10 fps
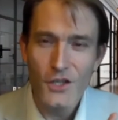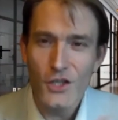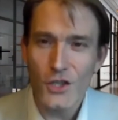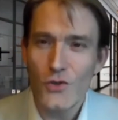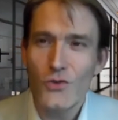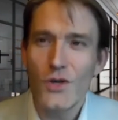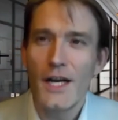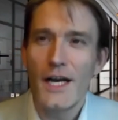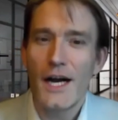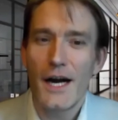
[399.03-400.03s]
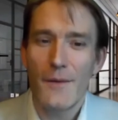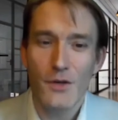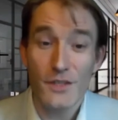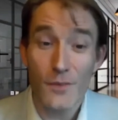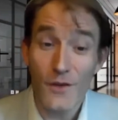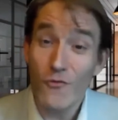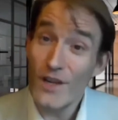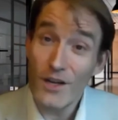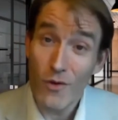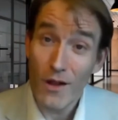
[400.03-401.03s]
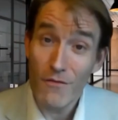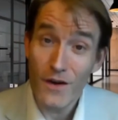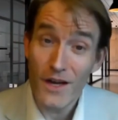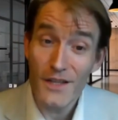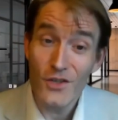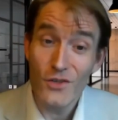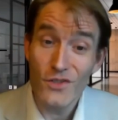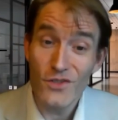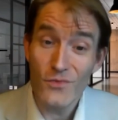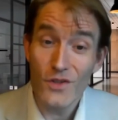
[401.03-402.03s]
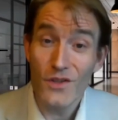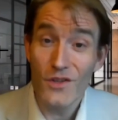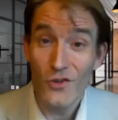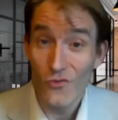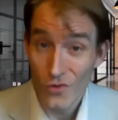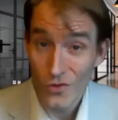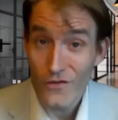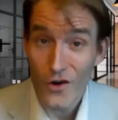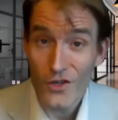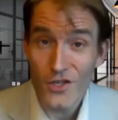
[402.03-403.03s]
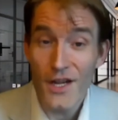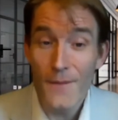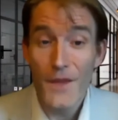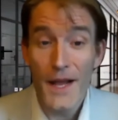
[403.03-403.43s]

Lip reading: 2, possibly requalify the goods with the new rules of origin.